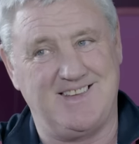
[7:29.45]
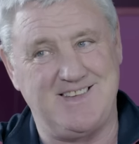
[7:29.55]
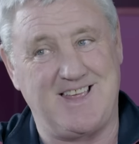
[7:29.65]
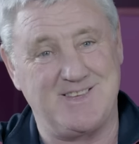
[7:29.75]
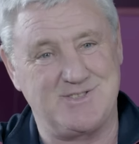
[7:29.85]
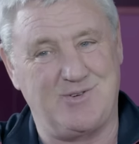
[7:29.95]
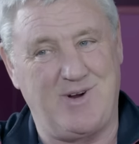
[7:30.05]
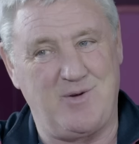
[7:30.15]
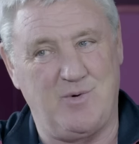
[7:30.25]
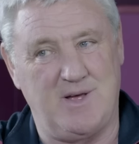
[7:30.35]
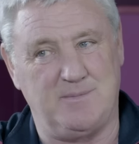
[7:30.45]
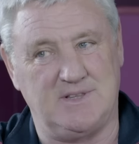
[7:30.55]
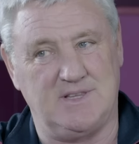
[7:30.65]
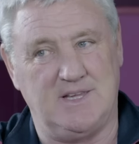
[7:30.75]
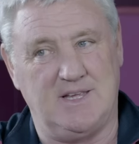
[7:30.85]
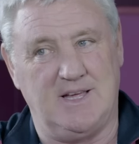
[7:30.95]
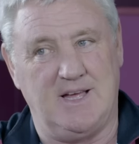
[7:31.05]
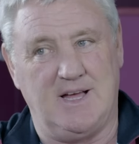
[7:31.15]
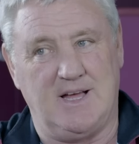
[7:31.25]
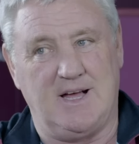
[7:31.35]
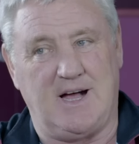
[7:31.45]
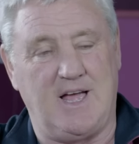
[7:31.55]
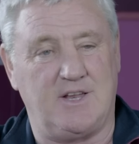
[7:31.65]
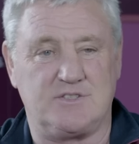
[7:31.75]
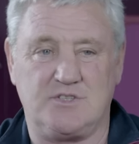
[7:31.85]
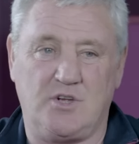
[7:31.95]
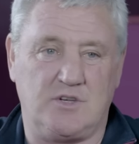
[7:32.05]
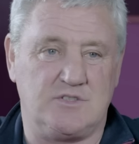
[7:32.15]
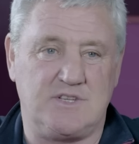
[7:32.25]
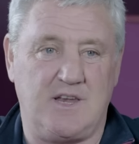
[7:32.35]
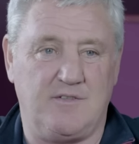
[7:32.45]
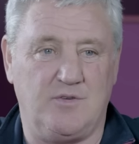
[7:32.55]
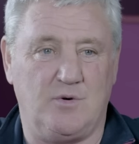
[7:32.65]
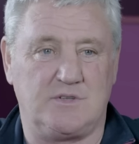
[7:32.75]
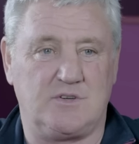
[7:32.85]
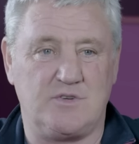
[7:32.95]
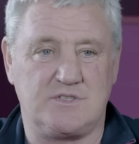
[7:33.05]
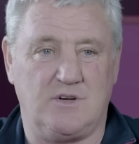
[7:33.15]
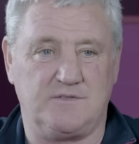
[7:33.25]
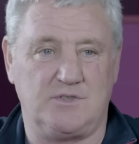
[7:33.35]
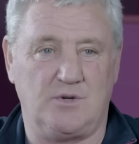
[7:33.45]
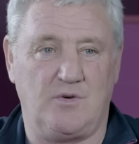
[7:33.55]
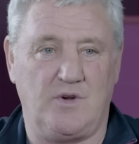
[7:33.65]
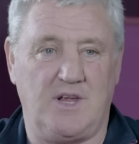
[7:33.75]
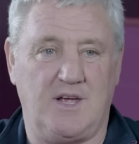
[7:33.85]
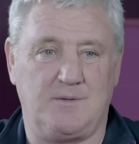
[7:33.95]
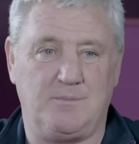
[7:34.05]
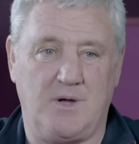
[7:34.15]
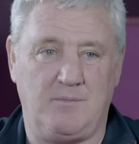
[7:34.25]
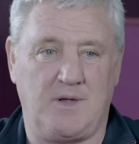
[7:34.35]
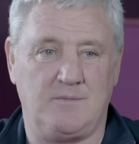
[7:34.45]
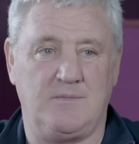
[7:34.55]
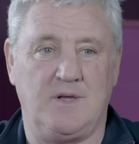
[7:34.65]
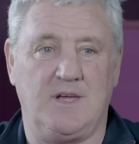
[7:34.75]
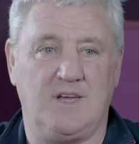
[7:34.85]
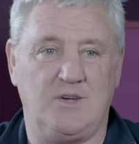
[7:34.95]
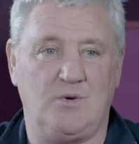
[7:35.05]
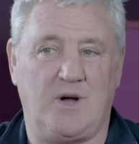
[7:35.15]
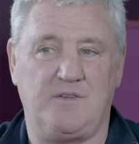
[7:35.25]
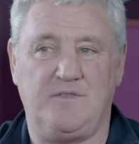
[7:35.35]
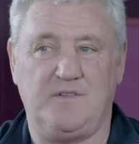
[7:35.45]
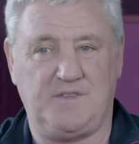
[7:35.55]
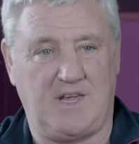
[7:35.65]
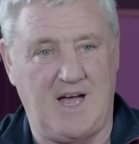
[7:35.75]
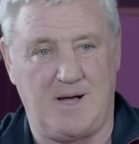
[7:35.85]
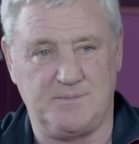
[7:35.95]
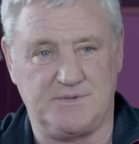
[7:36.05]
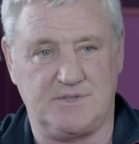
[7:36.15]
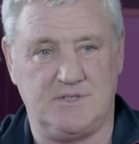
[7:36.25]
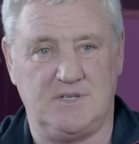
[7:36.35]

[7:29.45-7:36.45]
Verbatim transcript: take this the right way, but I had a certain centre forward, Christophe Dugarry, at Birmingham, who had 50 caps,